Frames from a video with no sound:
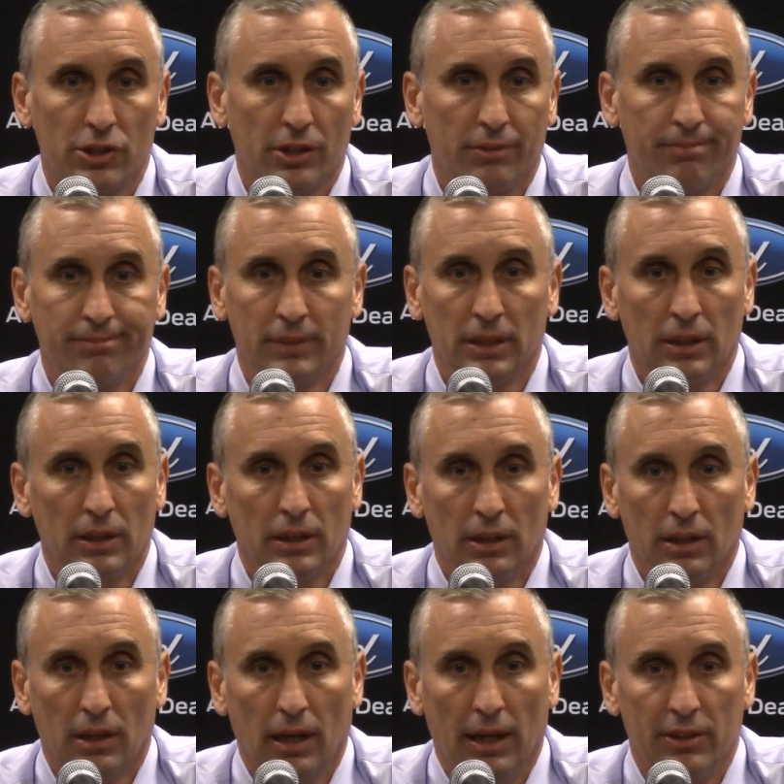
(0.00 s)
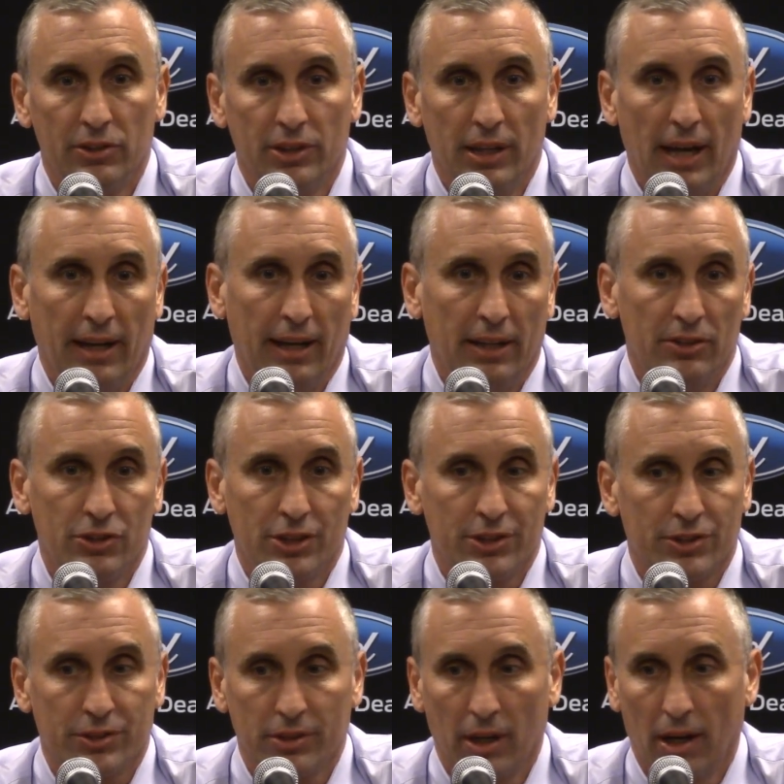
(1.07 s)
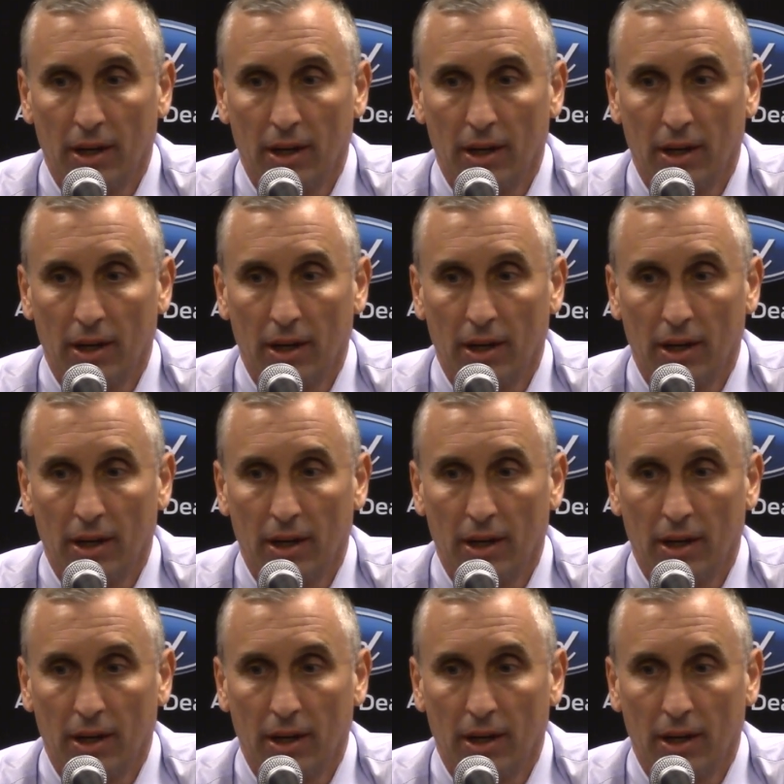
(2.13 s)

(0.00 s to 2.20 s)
And then just